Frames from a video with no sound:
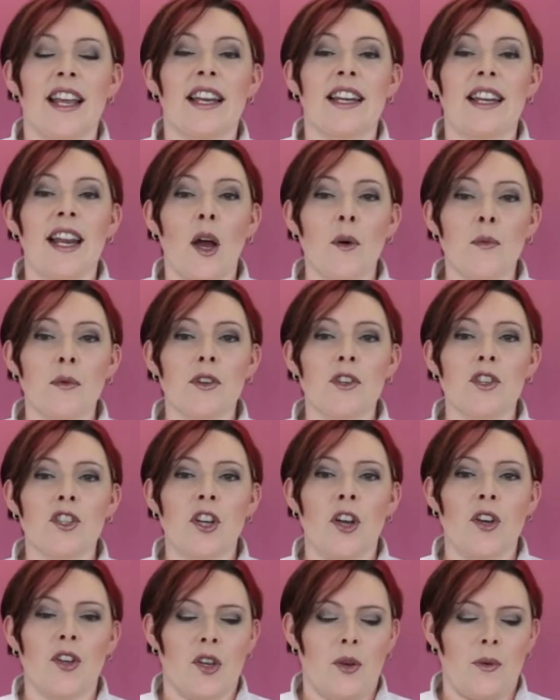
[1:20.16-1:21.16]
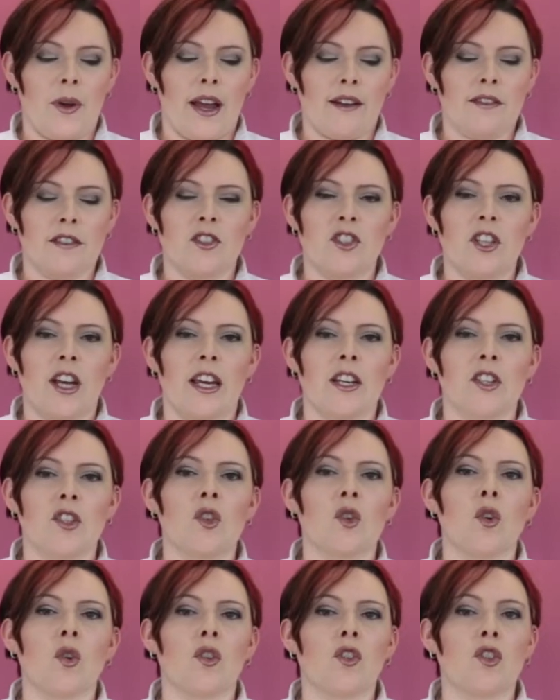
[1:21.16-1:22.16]
Now I'm going to show you how to change
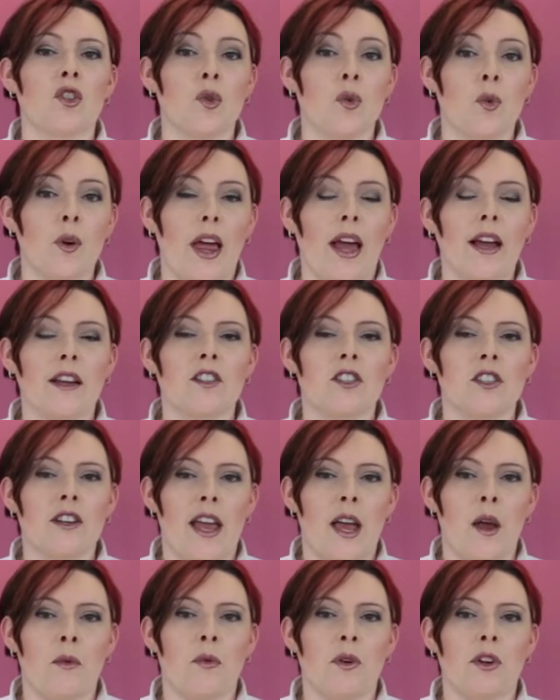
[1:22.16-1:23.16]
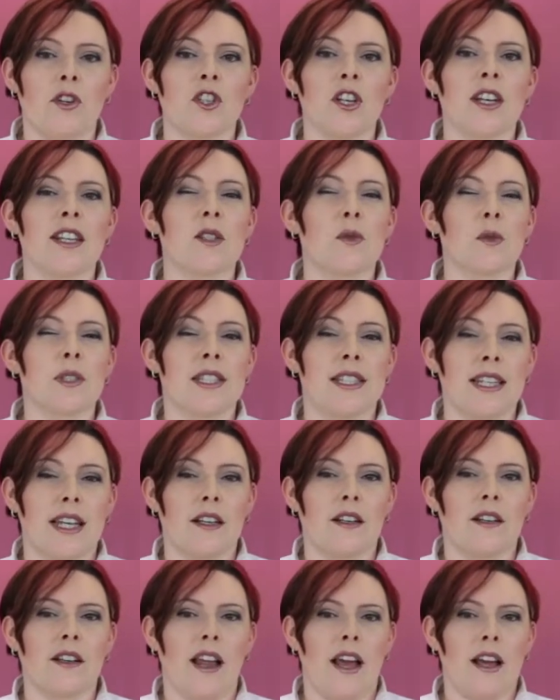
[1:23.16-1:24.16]
your dual action airbrush into a
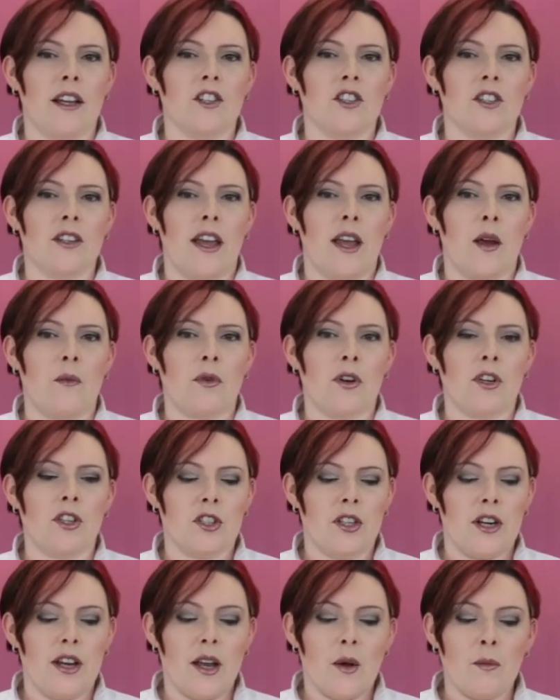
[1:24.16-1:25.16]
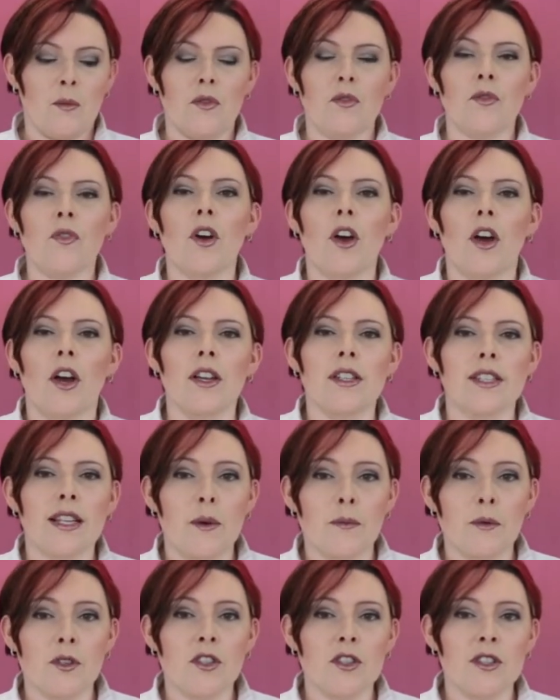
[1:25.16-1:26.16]
single action airbrush, but first
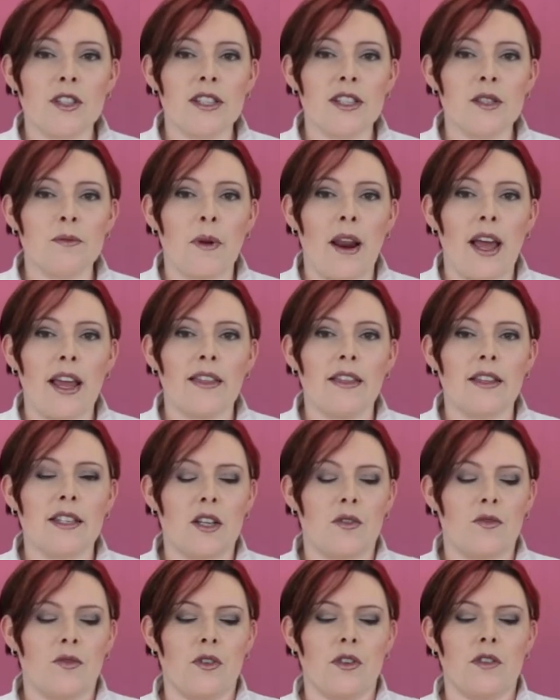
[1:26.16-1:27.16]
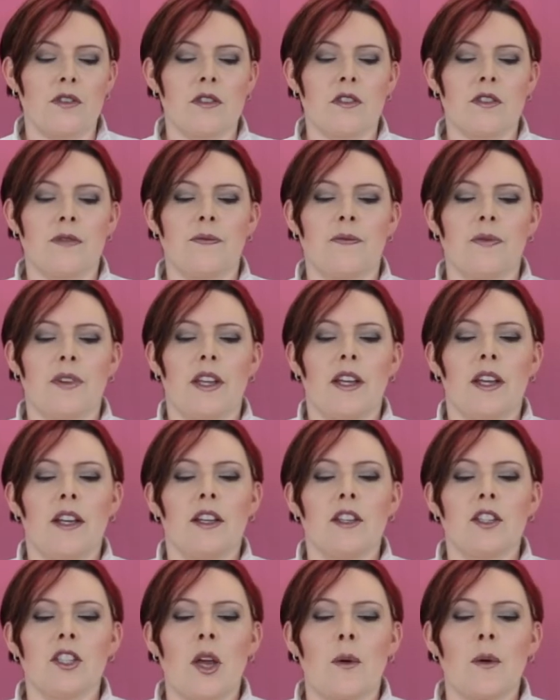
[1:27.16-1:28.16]
let me just explain the difference.
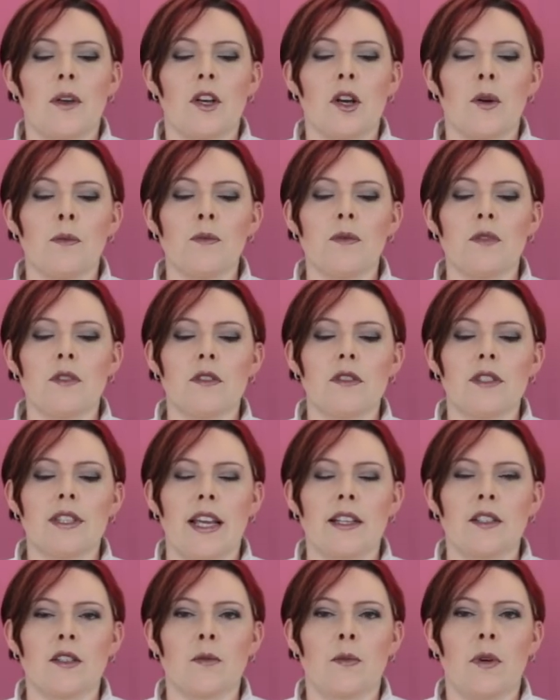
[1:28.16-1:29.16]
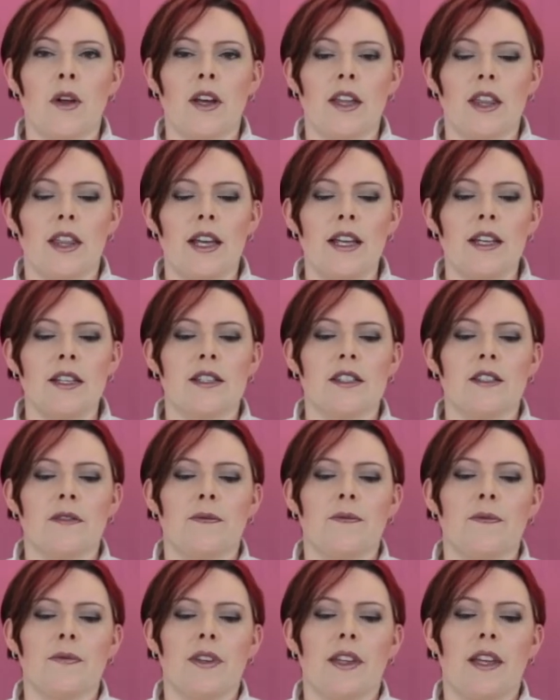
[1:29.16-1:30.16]
So it comes set up like this,
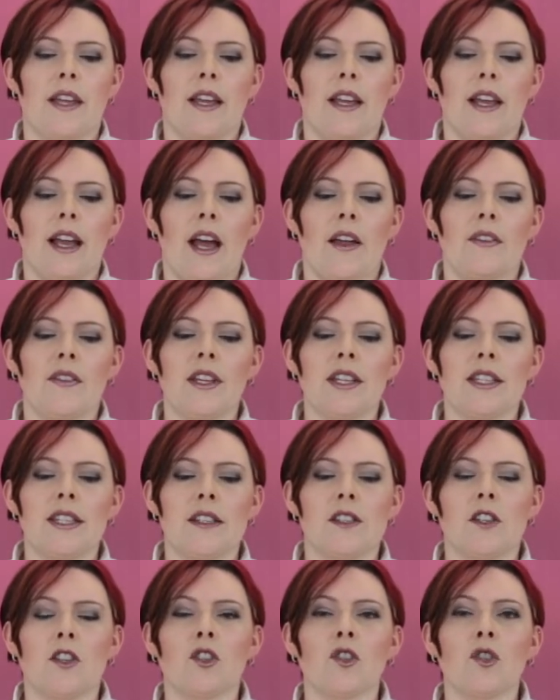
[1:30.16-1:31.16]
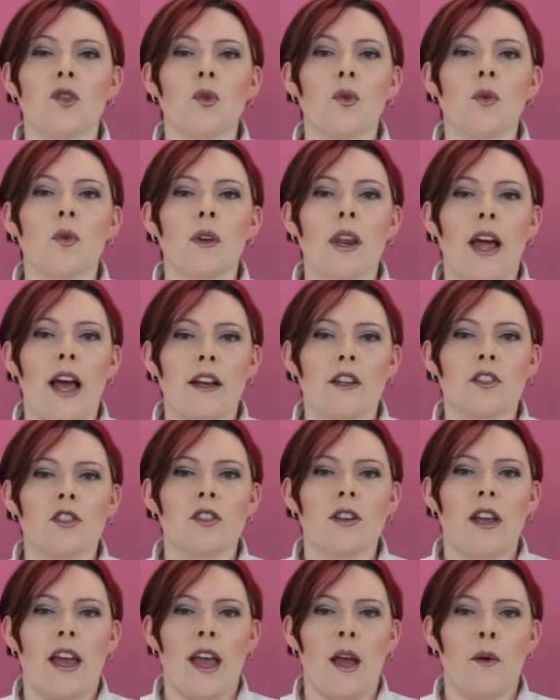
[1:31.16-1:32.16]
and this is a dual
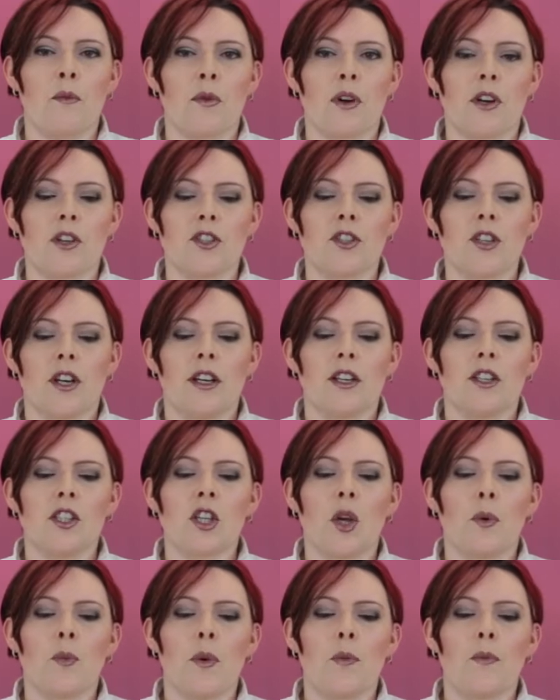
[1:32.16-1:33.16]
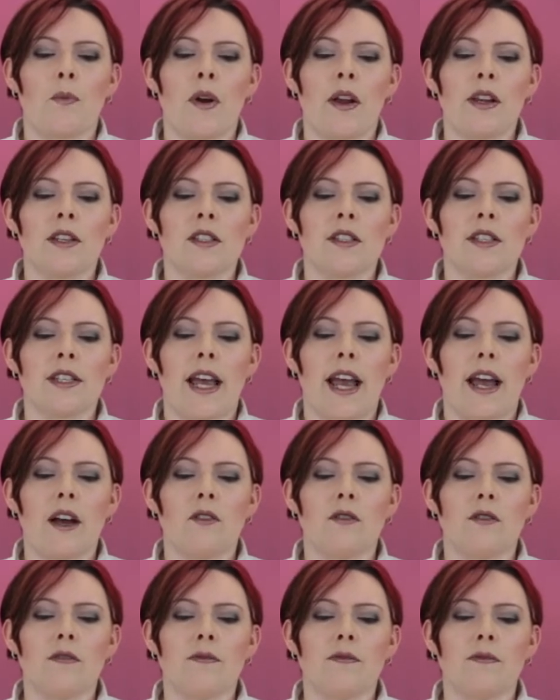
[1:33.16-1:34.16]
action airbrush, so we press
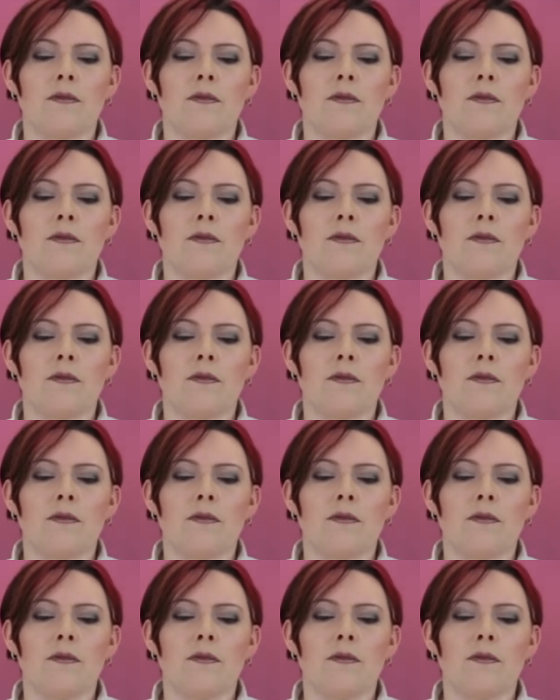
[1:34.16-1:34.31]
down